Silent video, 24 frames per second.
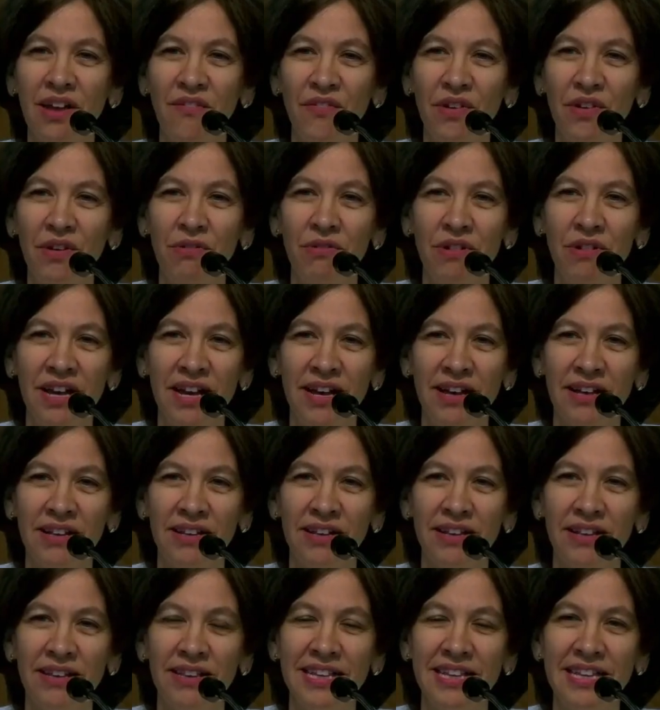got
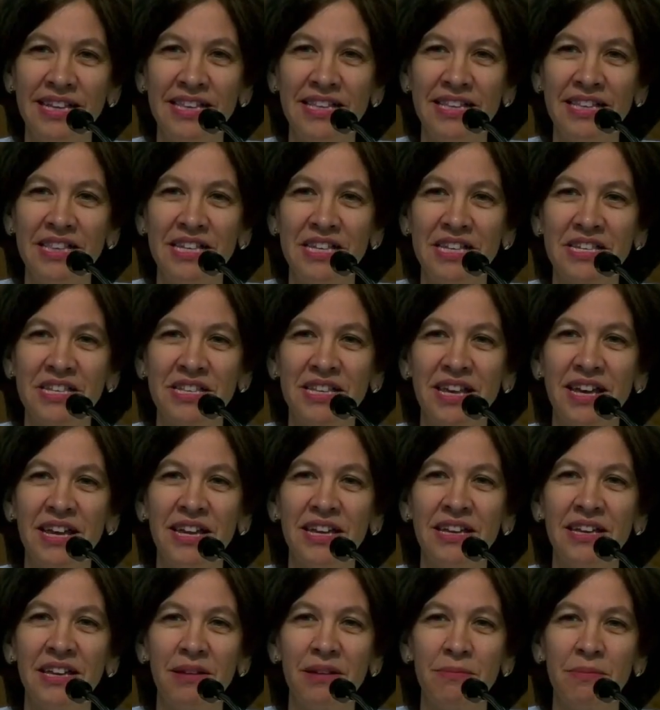deeper
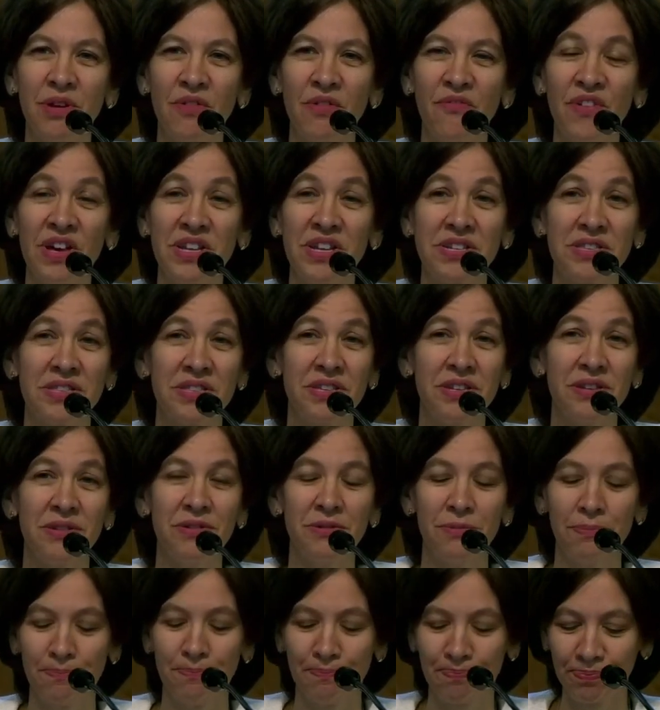into
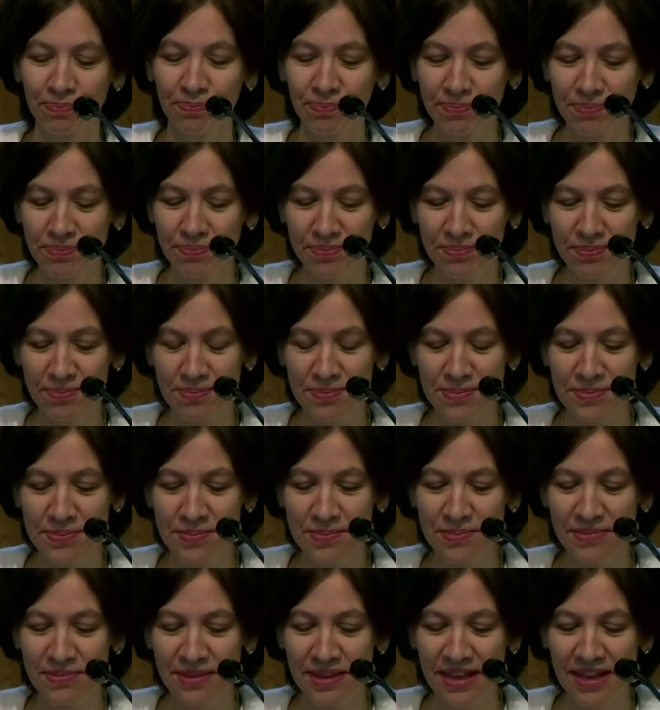Wittgenstein, and I got
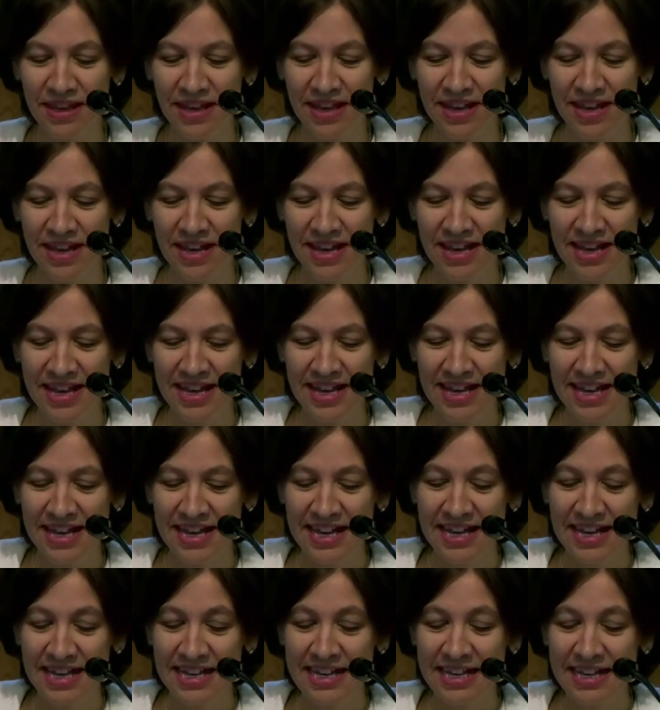fascinated by it.
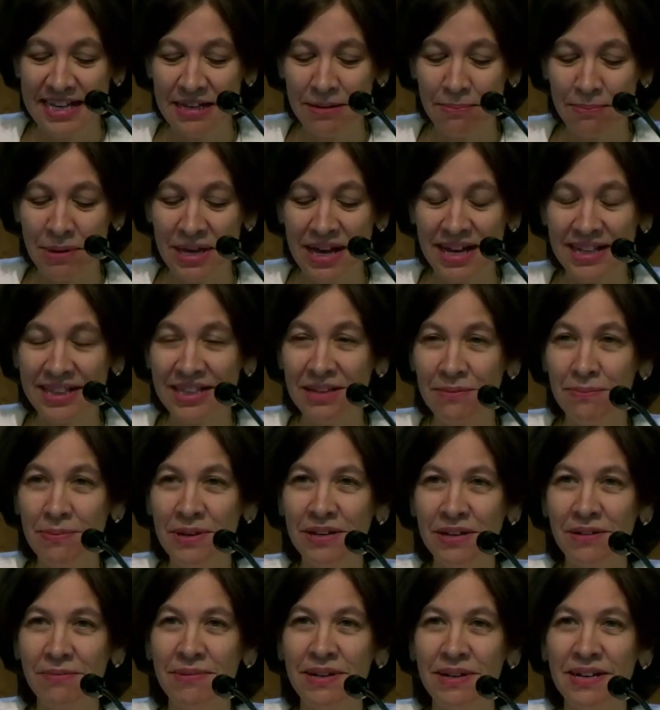
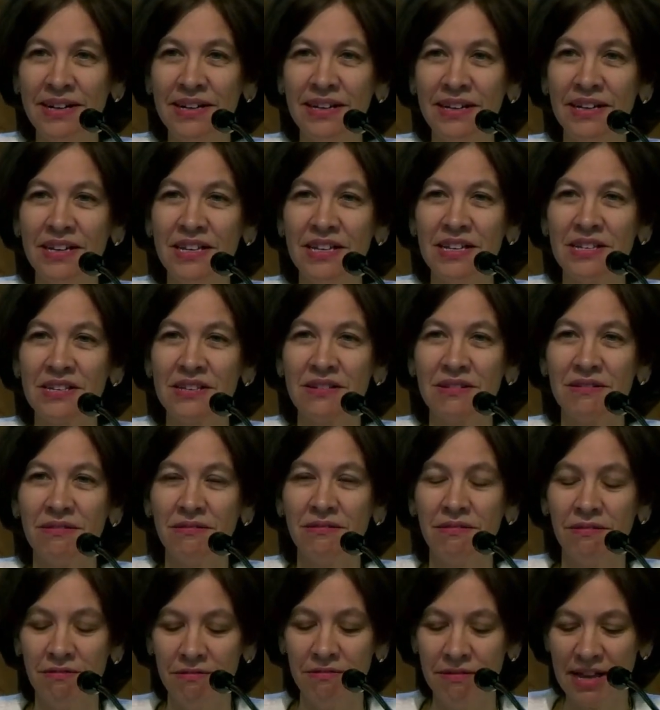Beate
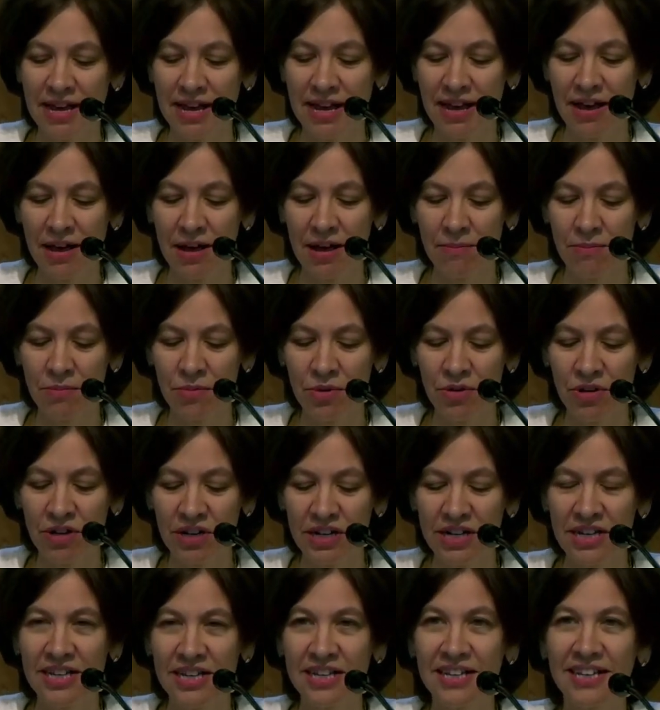Beckmann
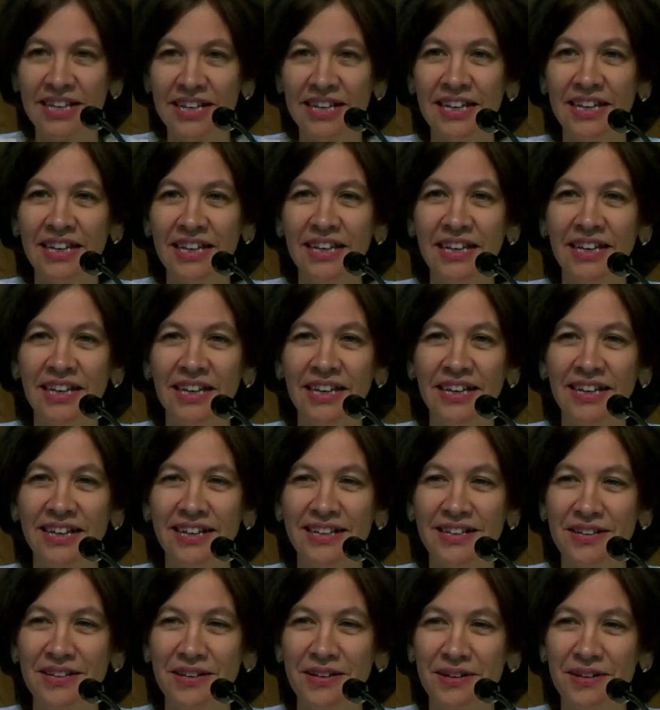is a woman